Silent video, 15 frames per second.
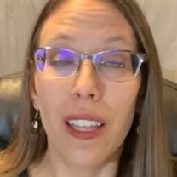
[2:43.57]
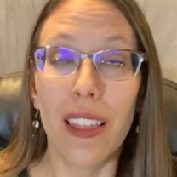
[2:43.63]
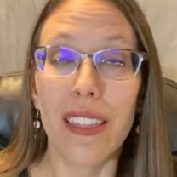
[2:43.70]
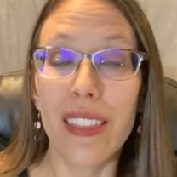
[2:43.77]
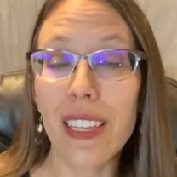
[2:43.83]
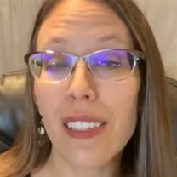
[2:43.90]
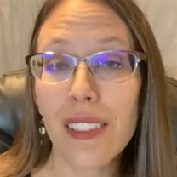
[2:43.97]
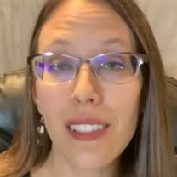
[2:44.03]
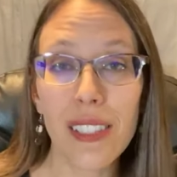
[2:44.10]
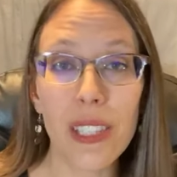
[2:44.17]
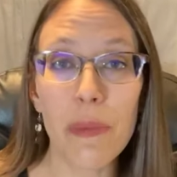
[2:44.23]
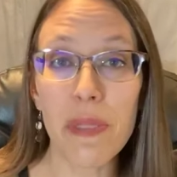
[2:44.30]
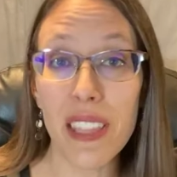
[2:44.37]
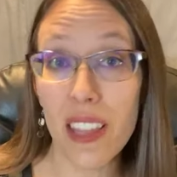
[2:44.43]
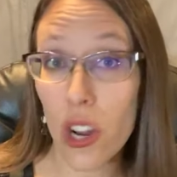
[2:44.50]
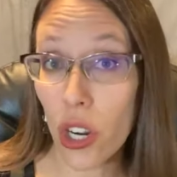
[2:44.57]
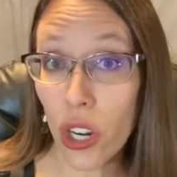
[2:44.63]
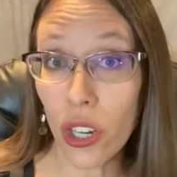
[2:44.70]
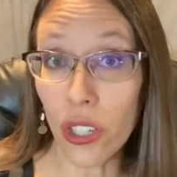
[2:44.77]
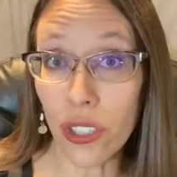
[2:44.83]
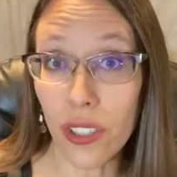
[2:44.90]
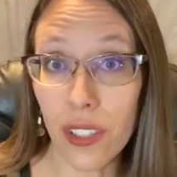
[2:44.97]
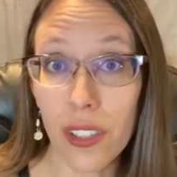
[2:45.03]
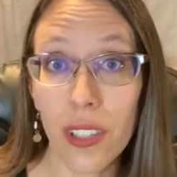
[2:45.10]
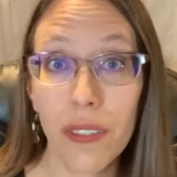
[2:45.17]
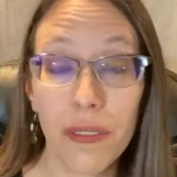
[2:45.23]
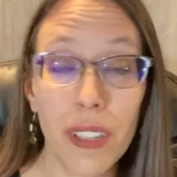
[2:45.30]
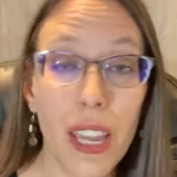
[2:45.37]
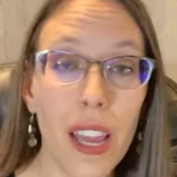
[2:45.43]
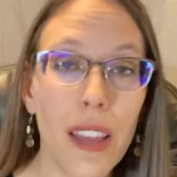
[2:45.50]
this is something that hurts,
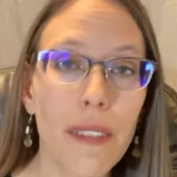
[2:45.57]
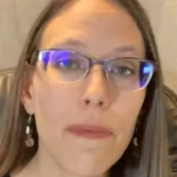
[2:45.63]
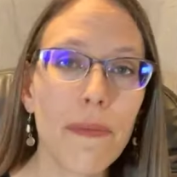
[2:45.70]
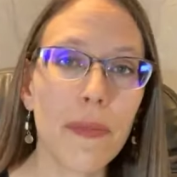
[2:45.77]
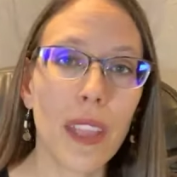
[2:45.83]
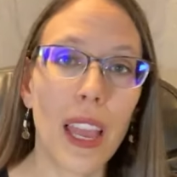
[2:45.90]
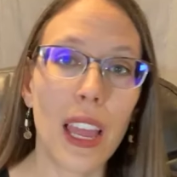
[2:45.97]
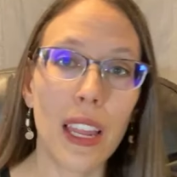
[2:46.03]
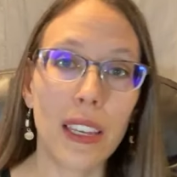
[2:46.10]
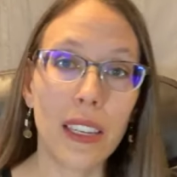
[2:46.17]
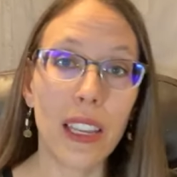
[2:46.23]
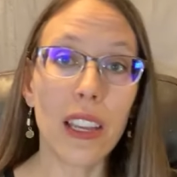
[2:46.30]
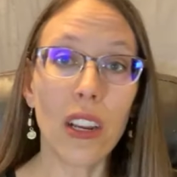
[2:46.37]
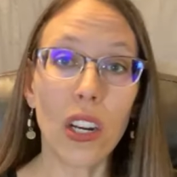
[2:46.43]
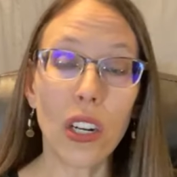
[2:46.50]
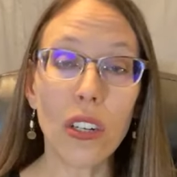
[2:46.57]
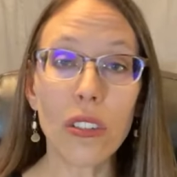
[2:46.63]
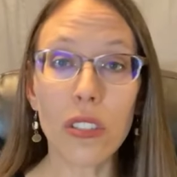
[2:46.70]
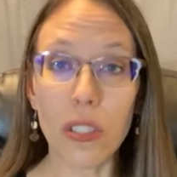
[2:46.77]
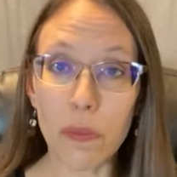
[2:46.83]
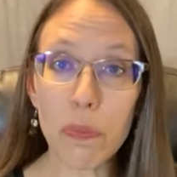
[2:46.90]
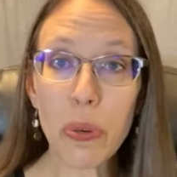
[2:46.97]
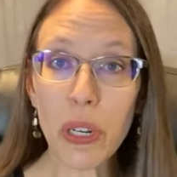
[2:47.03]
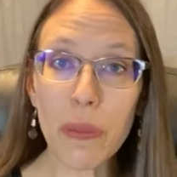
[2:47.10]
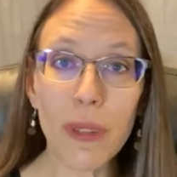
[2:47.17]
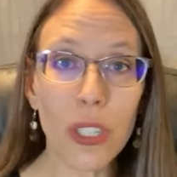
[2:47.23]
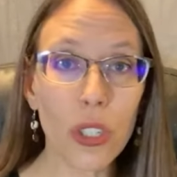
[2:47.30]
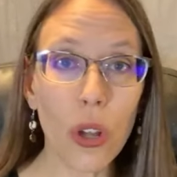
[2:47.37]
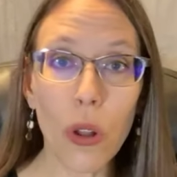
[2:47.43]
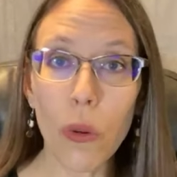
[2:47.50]
okay? And it hurts pretty
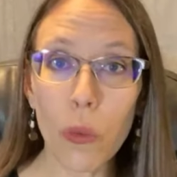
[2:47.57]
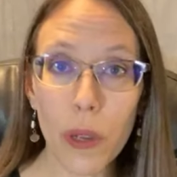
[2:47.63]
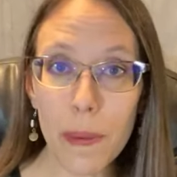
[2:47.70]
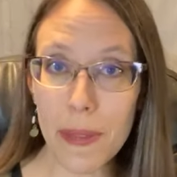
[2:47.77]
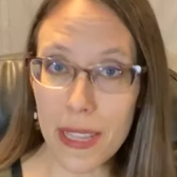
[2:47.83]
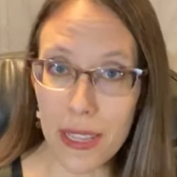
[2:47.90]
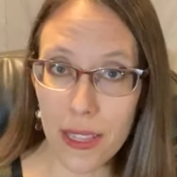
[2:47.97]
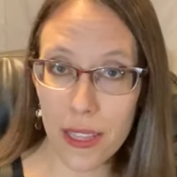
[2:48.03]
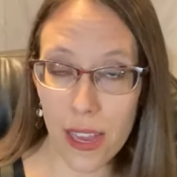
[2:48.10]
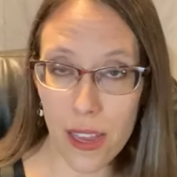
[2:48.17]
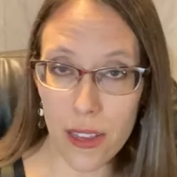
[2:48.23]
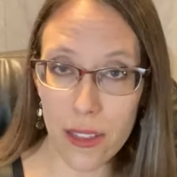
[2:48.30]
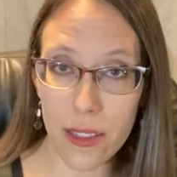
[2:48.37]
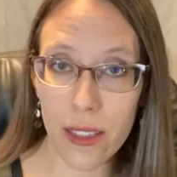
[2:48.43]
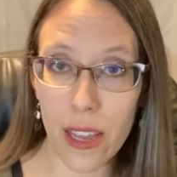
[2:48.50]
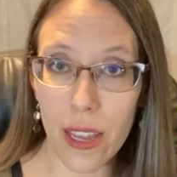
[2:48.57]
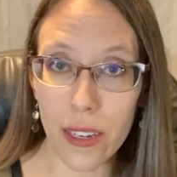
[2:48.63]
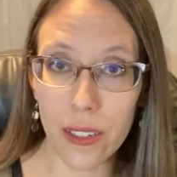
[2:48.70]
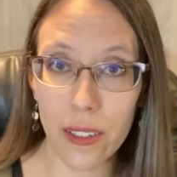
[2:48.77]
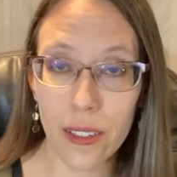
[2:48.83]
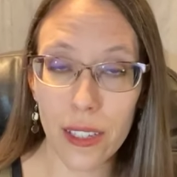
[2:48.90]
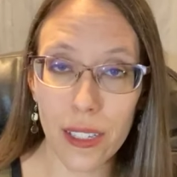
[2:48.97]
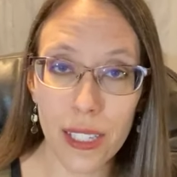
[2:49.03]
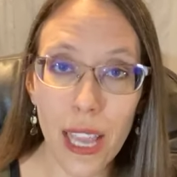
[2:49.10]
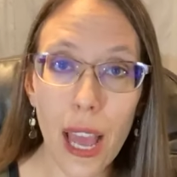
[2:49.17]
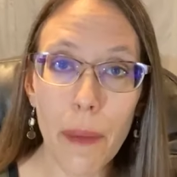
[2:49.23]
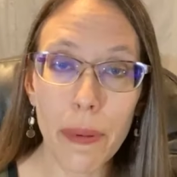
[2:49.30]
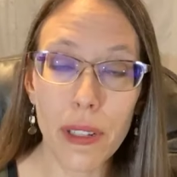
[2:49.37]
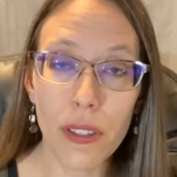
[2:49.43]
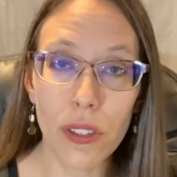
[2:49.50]
much all women that this
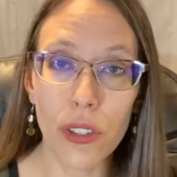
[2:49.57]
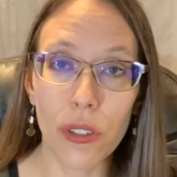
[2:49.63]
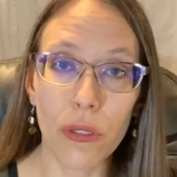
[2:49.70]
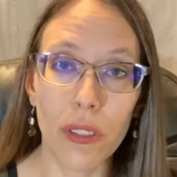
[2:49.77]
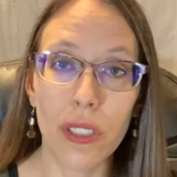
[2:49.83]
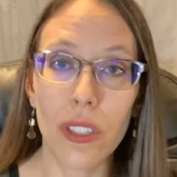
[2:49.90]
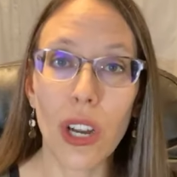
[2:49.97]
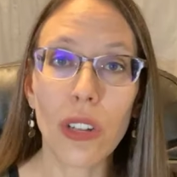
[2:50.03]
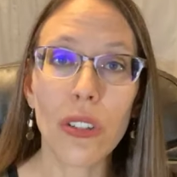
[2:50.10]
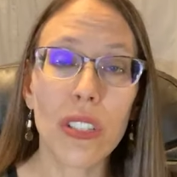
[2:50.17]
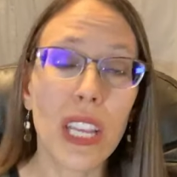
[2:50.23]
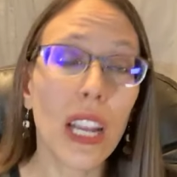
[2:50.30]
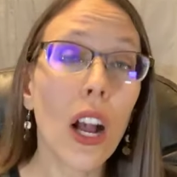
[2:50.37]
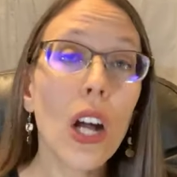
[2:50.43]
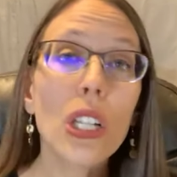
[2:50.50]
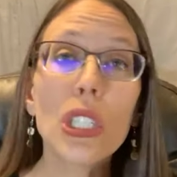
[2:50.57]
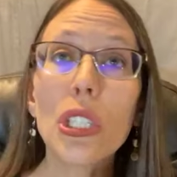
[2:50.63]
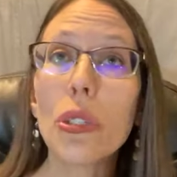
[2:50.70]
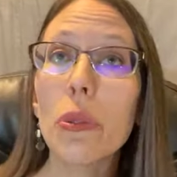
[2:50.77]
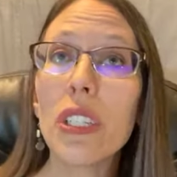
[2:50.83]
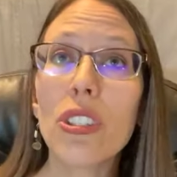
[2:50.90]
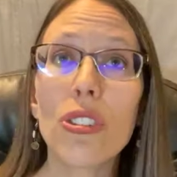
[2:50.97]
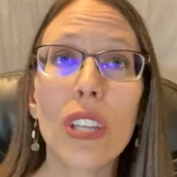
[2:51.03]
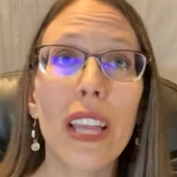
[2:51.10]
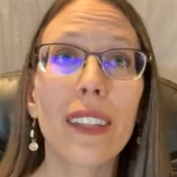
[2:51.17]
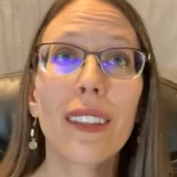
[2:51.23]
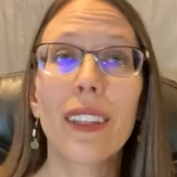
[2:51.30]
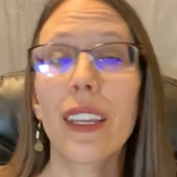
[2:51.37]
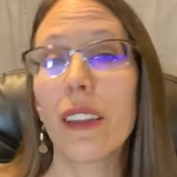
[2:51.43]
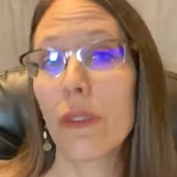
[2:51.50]
happens to. And the doctor's like, I'll do it
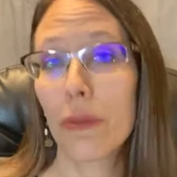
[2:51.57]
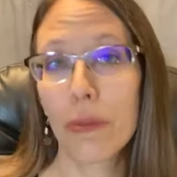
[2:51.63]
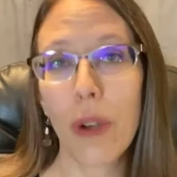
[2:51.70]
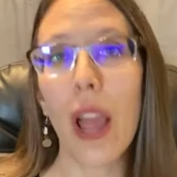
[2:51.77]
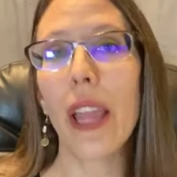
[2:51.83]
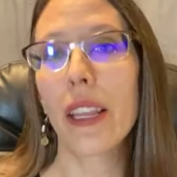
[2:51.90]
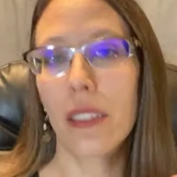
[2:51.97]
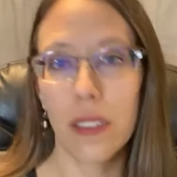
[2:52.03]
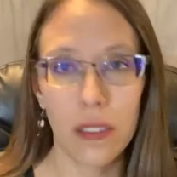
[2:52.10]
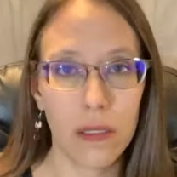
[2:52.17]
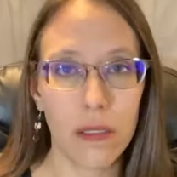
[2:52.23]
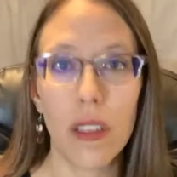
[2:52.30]
gently. Right.